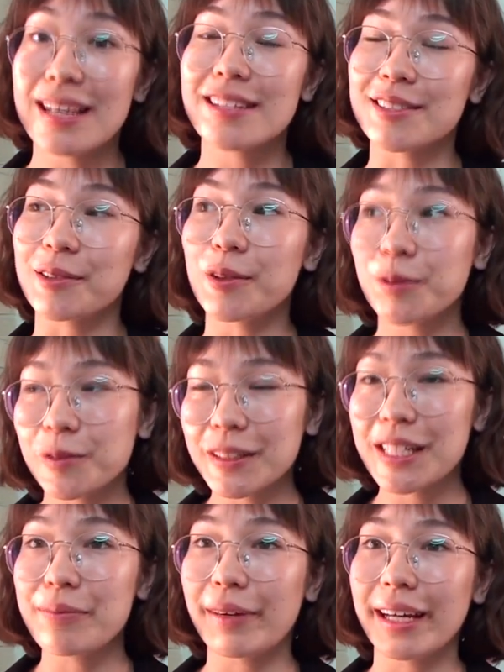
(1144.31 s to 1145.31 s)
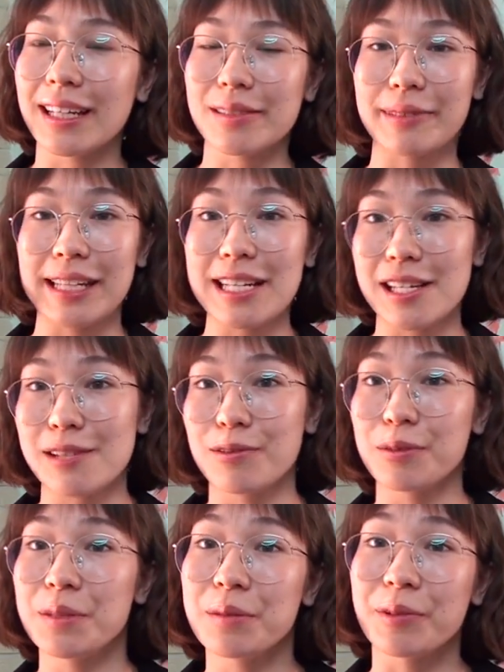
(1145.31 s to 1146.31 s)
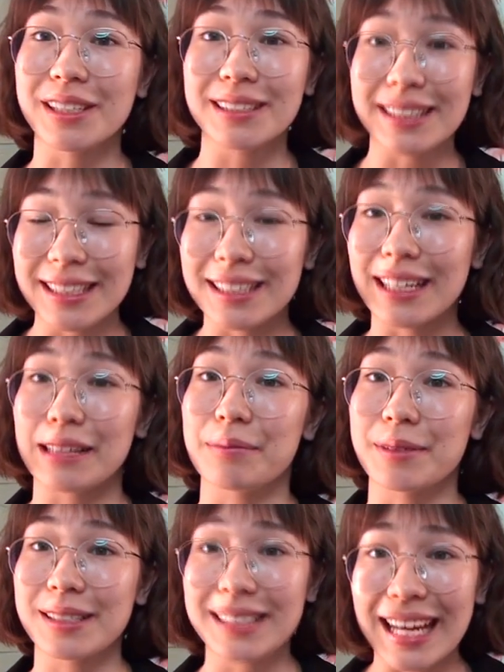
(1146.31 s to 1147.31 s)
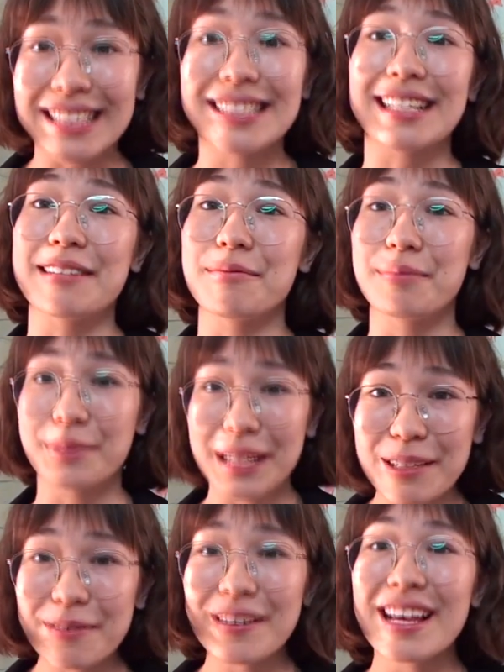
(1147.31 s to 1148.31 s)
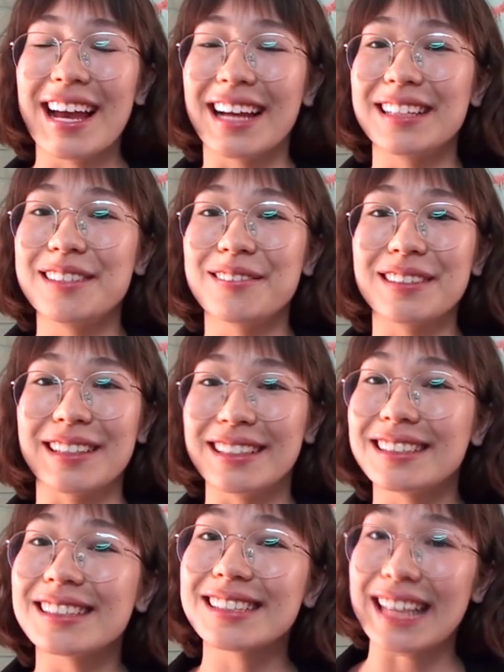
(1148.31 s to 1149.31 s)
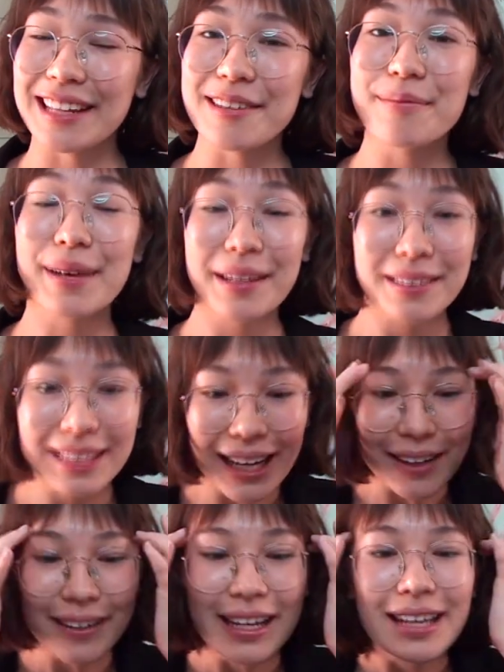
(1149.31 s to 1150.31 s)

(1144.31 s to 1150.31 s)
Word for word: So hopefully my explanations will be more clear and precise and brief, and you will understand them better now.